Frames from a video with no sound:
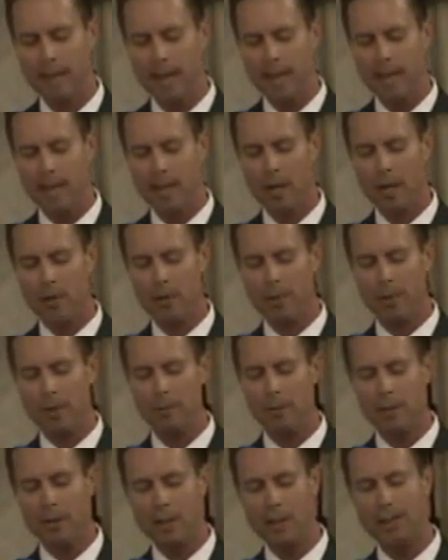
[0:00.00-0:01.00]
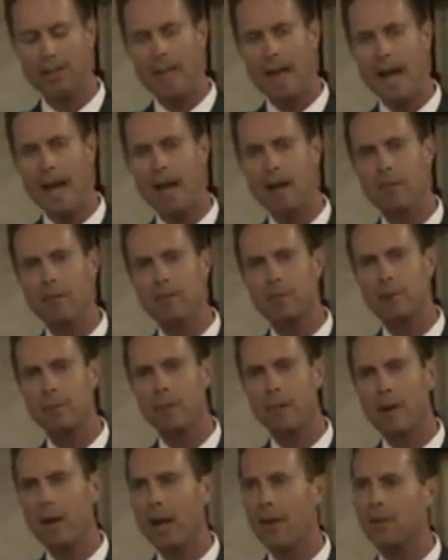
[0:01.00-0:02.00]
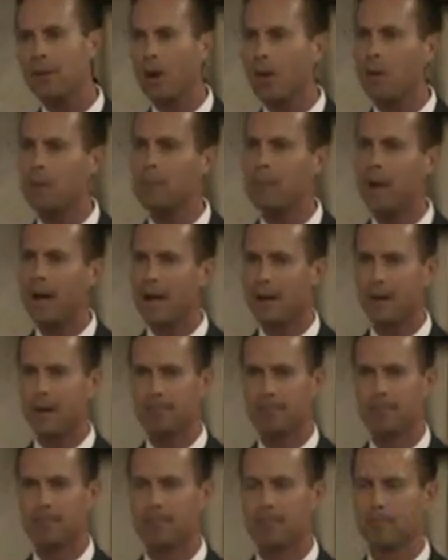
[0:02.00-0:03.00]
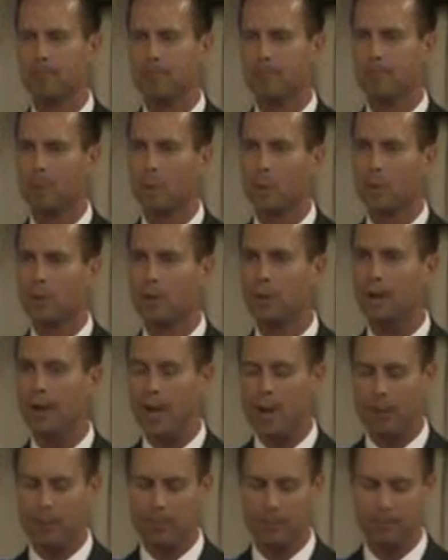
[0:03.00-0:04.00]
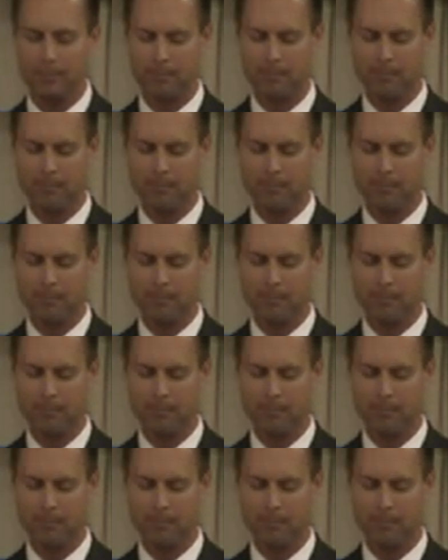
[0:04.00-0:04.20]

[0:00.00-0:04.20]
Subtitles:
I know your communities now, but I'll know them better with your help.